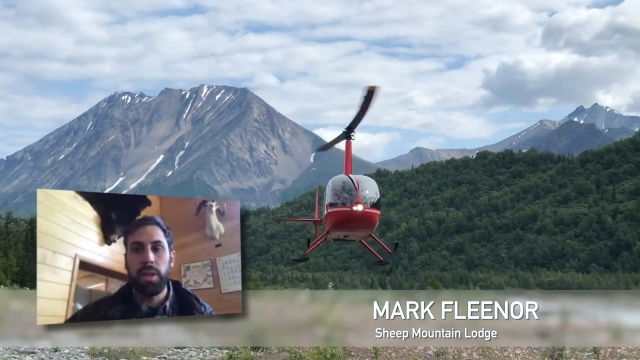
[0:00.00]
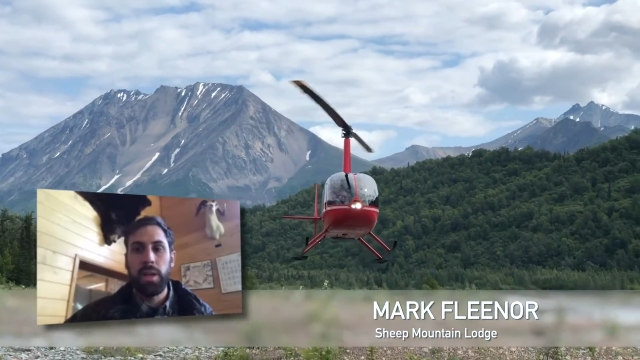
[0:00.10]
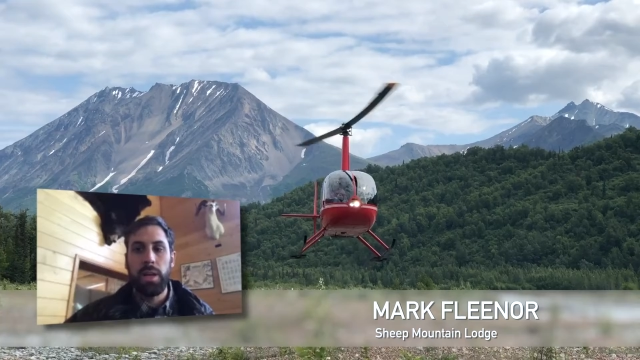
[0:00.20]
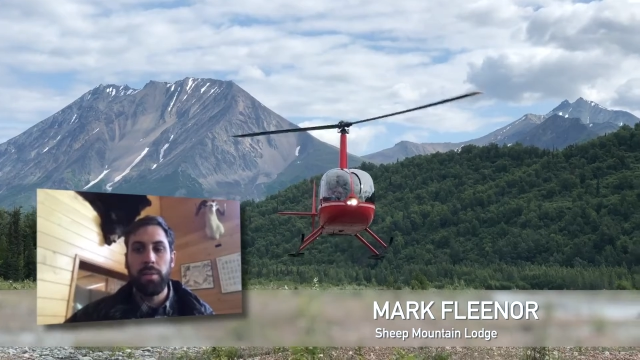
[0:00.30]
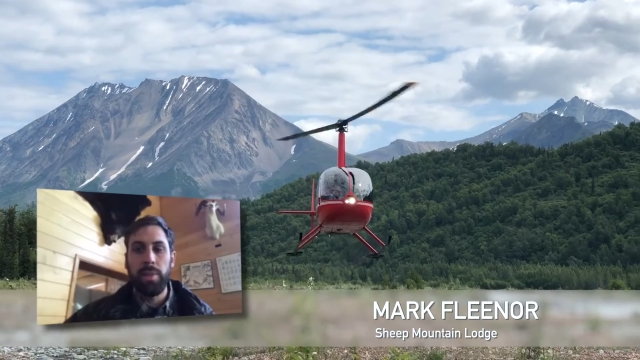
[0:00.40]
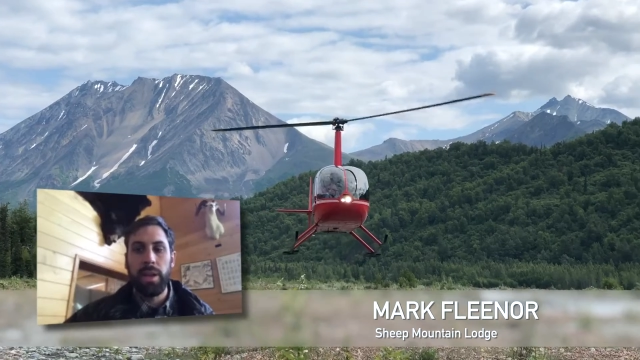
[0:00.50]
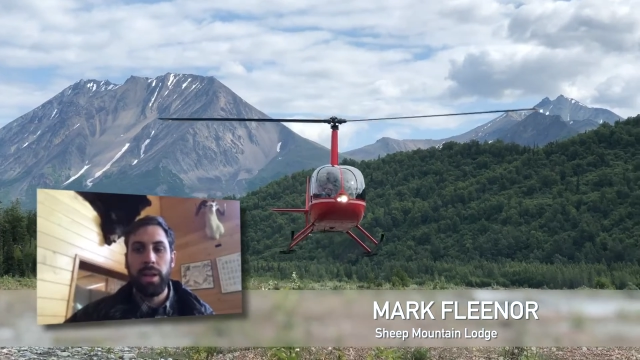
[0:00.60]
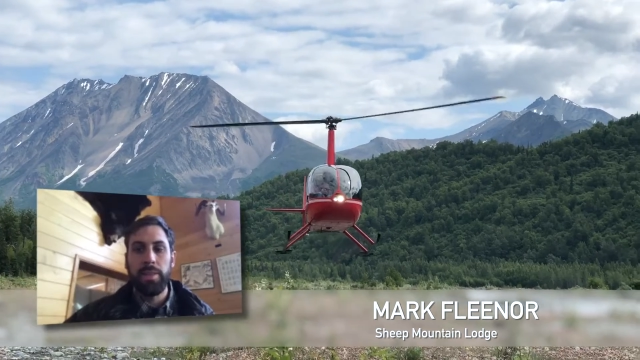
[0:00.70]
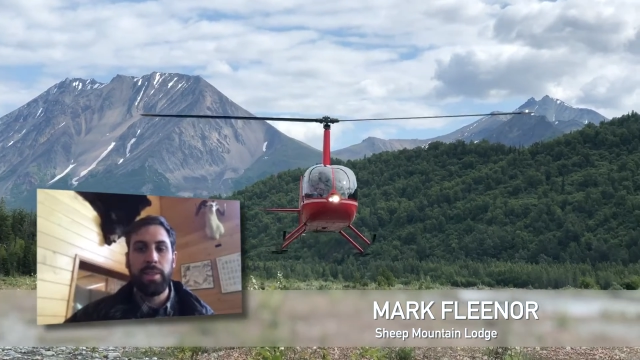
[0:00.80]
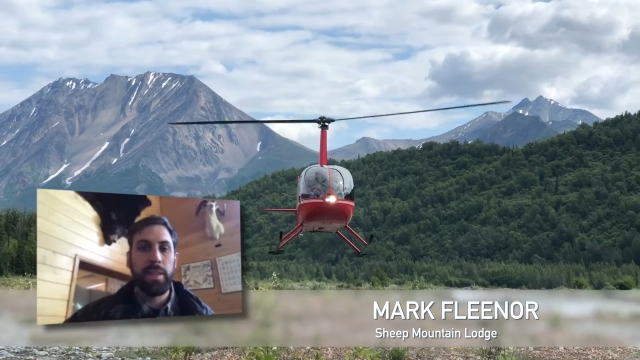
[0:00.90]
Um, and I
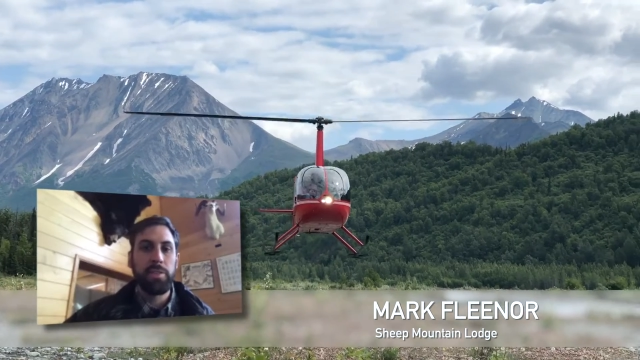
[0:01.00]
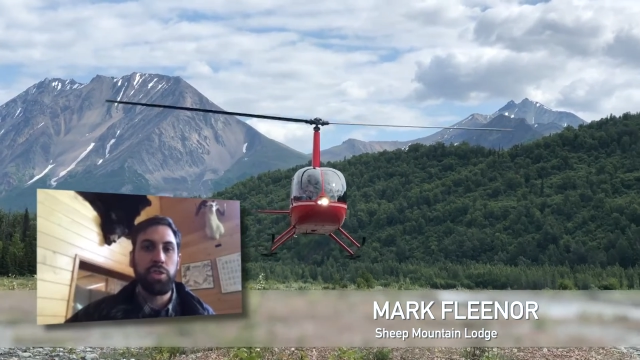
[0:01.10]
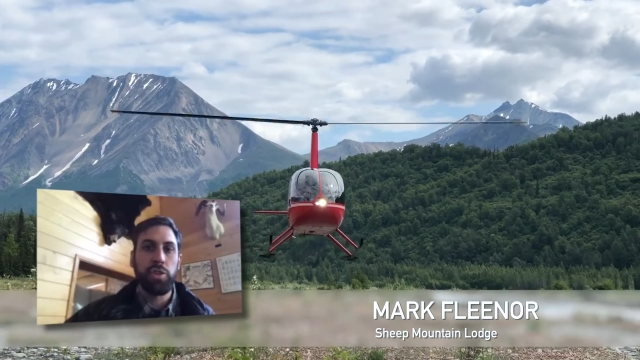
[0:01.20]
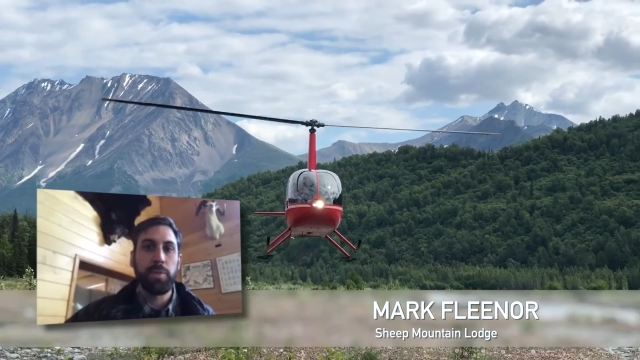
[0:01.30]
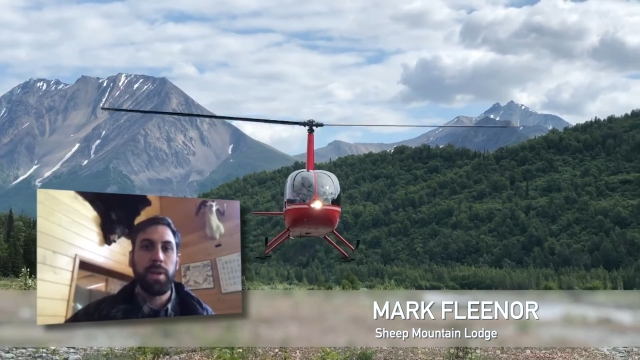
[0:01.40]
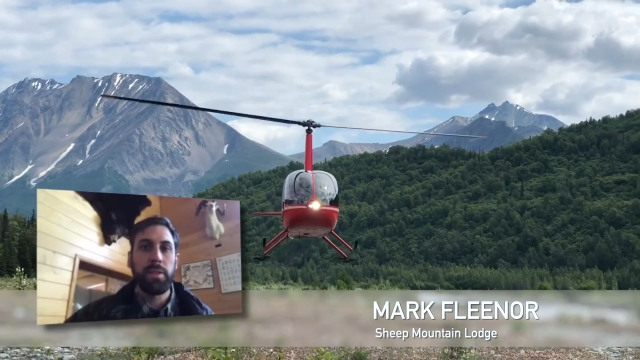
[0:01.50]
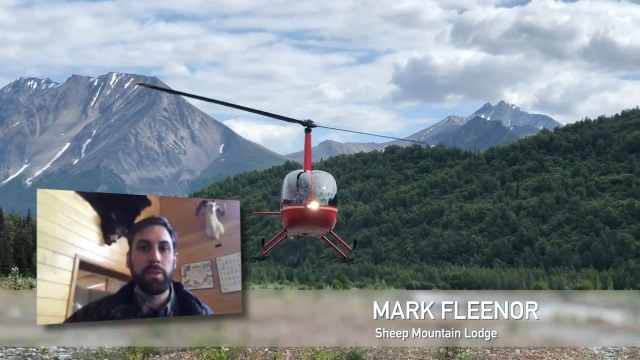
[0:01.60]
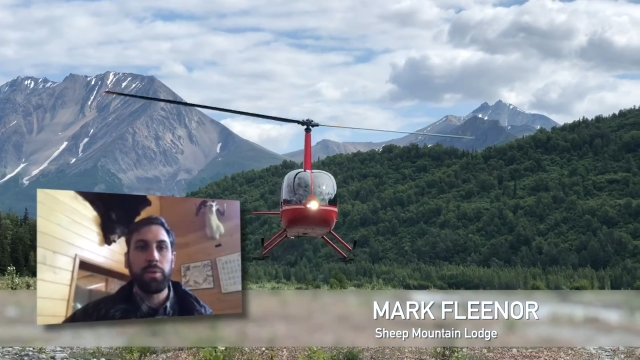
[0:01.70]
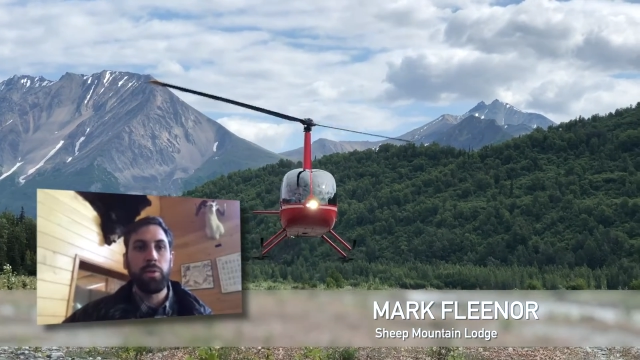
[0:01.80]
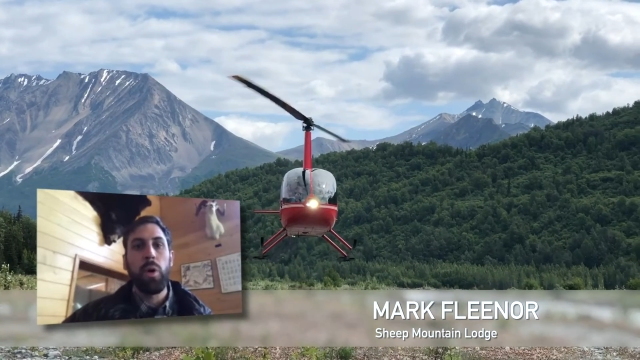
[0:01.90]
think that's just because it
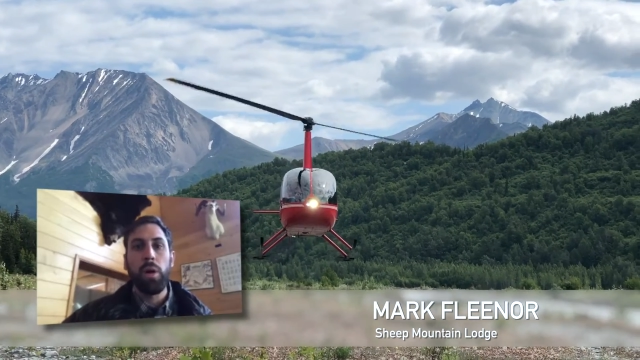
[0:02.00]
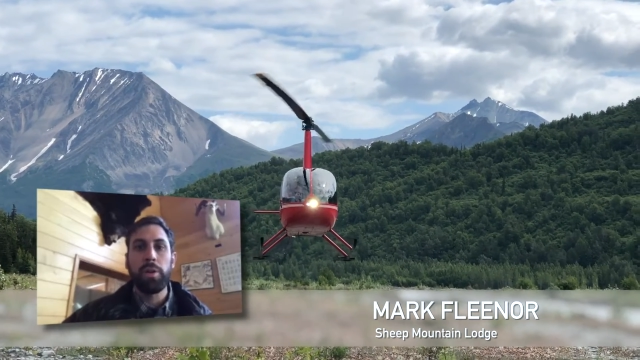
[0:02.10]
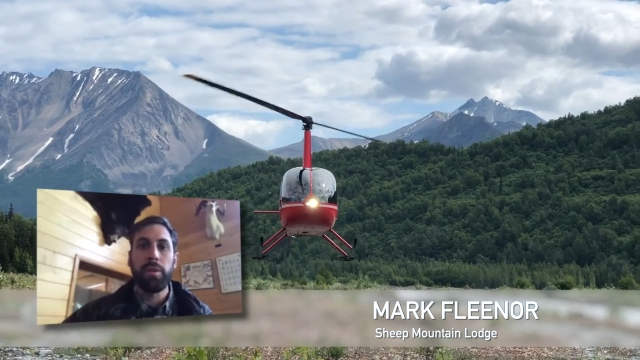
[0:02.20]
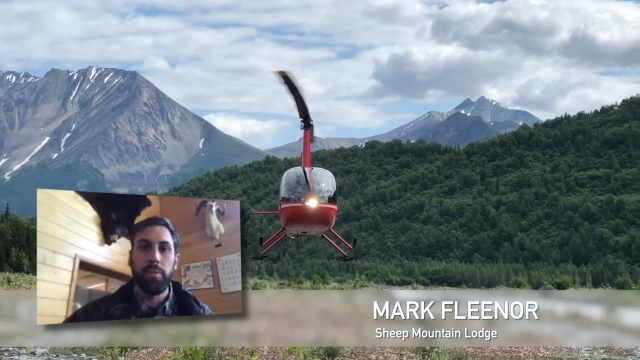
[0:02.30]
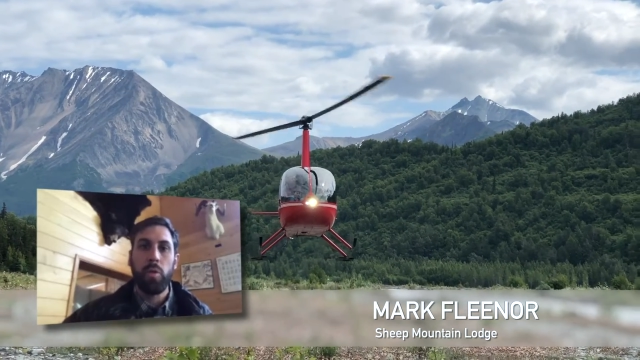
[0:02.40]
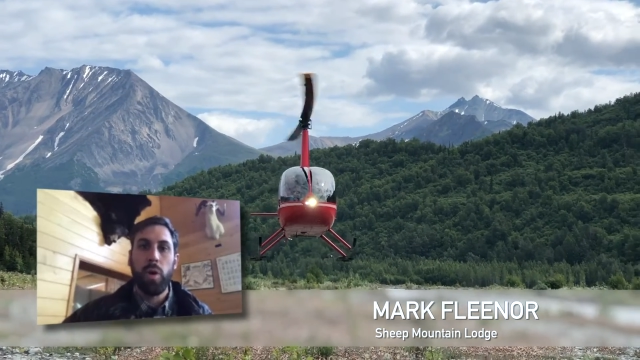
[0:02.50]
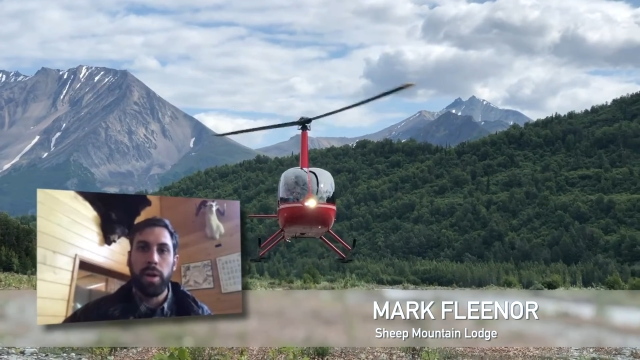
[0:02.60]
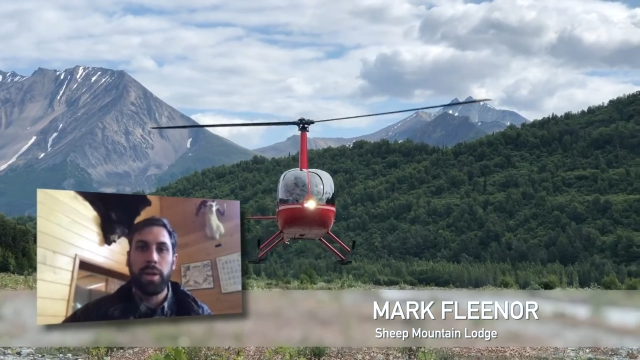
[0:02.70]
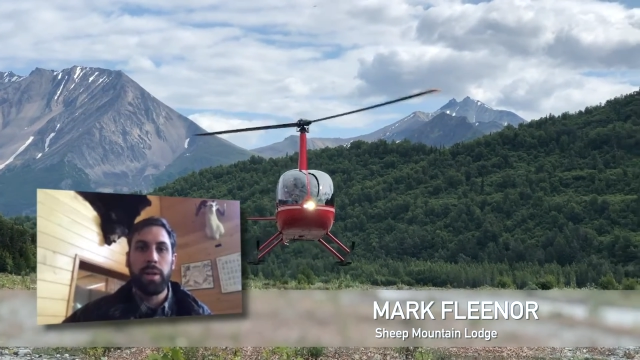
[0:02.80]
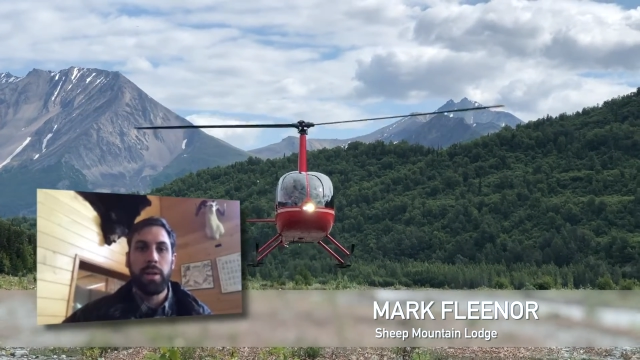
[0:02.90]
was quality over
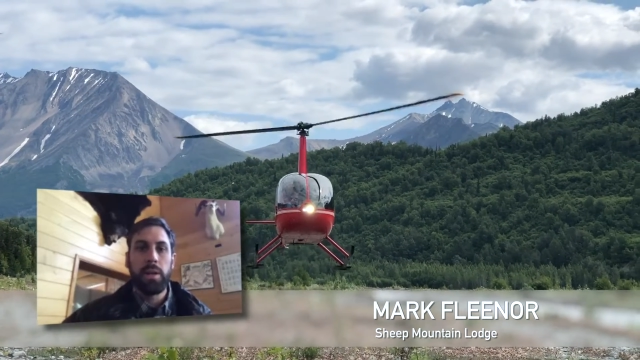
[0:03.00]
quantity.